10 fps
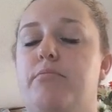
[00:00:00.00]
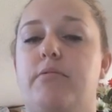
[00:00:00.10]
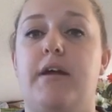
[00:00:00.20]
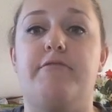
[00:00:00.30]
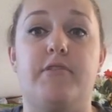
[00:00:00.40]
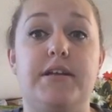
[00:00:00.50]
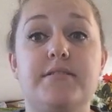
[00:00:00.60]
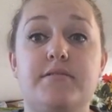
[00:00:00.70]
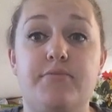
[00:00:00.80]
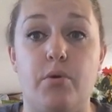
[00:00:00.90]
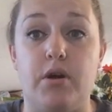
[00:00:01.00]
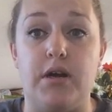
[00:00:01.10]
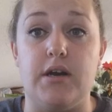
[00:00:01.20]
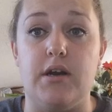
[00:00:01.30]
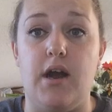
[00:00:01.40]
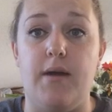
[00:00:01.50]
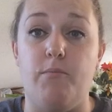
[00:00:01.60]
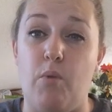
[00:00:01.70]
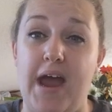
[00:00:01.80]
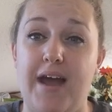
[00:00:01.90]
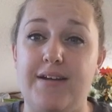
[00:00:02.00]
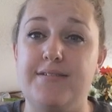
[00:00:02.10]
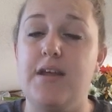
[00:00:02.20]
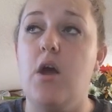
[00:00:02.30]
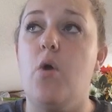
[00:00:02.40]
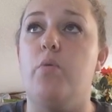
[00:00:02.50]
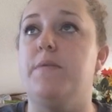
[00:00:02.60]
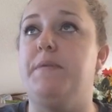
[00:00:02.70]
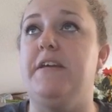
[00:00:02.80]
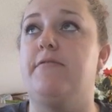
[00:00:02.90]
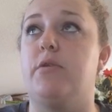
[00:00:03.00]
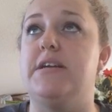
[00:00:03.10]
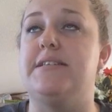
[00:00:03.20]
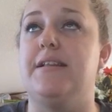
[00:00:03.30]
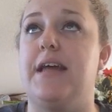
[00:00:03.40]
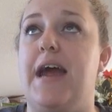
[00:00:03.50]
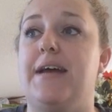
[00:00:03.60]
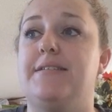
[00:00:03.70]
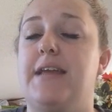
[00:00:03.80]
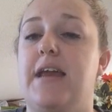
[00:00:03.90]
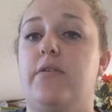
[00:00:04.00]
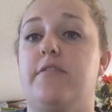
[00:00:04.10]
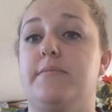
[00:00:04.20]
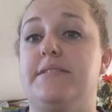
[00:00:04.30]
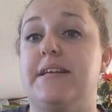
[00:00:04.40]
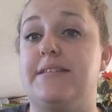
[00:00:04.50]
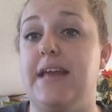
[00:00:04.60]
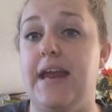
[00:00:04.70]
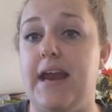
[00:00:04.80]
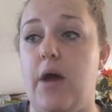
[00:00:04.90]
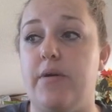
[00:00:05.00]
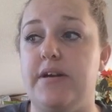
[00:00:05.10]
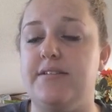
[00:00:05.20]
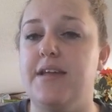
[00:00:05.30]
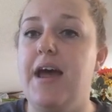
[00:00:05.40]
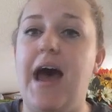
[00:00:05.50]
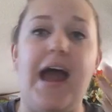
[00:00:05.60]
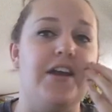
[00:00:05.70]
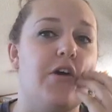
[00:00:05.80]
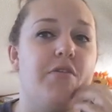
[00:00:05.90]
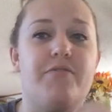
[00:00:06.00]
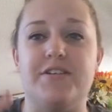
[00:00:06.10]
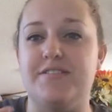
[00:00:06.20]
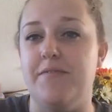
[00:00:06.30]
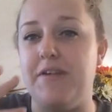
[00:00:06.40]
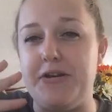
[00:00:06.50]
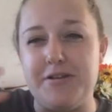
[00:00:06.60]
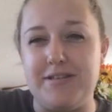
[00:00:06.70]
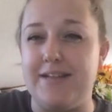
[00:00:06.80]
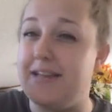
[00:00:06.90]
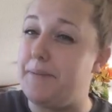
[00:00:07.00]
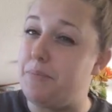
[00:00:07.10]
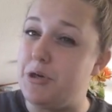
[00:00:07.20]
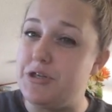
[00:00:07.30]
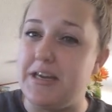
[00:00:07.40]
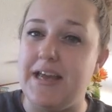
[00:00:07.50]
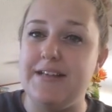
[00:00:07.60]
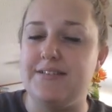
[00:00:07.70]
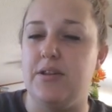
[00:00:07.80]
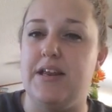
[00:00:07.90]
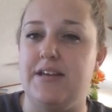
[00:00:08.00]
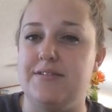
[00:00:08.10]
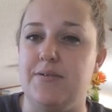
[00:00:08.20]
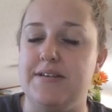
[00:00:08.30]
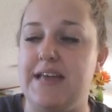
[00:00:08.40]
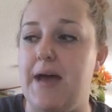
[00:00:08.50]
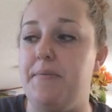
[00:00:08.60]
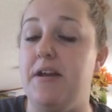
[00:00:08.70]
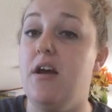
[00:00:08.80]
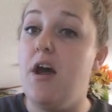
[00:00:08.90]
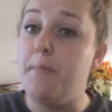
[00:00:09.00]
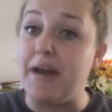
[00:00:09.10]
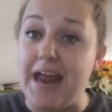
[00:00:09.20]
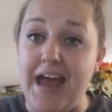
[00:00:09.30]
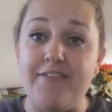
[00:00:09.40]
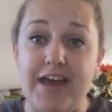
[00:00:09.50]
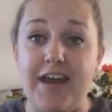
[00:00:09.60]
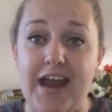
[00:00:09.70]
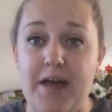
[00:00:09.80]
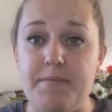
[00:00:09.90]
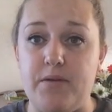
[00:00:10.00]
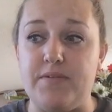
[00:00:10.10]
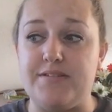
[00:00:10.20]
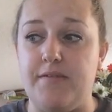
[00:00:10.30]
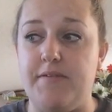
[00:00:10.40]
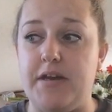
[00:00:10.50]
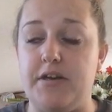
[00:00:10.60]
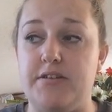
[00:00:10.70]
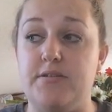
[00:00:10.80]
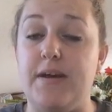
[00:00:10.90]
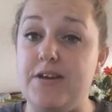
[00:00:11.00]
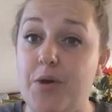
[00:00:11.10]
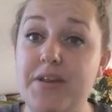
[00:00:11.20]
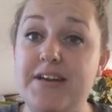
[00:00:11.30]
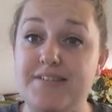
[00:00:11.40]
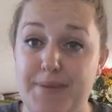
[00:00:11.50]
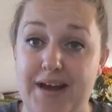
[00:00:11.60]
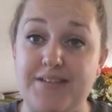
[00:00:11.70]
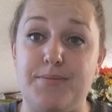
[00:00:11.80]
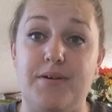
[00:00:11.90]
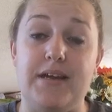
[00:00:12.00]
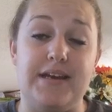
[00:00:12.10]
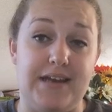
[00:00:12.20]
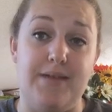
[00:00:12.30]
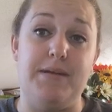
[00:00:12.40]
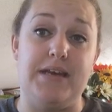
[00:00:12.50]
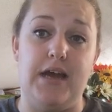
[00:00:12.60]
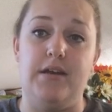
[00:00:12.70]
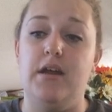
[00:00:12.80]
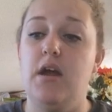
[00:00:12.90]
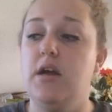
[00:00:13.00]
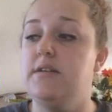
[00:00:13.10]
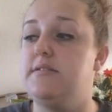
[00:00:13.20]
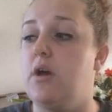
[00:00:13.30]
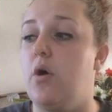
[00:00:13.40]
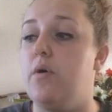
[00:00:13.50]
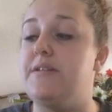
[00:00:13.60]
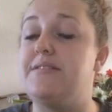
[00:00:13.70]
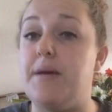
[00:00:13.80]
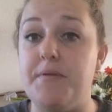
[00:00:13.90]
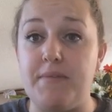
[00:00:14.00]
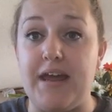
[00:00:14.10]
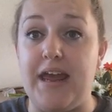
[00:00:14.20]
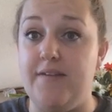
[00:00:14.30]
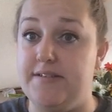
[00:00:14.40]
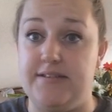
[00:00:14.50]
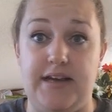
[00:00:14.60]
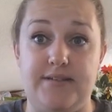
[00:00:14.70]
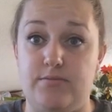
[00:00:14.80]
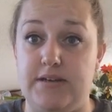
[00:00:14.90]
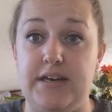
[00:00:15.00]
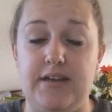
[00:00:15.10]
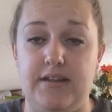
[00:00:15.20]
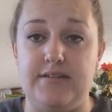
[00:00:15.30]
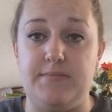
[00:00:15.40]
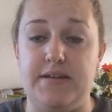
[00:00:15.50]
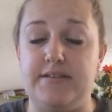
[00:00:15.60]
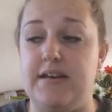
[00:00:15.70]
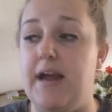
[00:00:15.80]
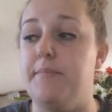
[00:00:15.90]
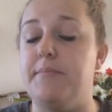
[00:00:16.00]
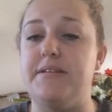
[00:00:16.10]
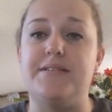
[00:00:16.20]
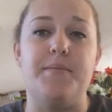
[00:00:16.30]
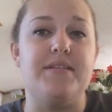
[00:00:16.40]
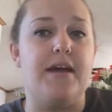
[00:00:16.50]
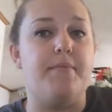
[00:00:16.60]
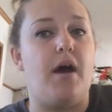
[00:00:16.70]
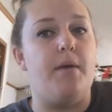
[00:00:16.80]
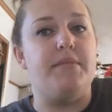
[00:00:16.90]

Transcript: preference for wax would be for it to last anywhere from 6 to 8 hours. I know for some vendors that's like pushing it, so that doesn't always happen, but I have had it happen with some vendors, so I know that it's possible and it can be done. So some of my Avas last ridiculous amounts of time, but some of them,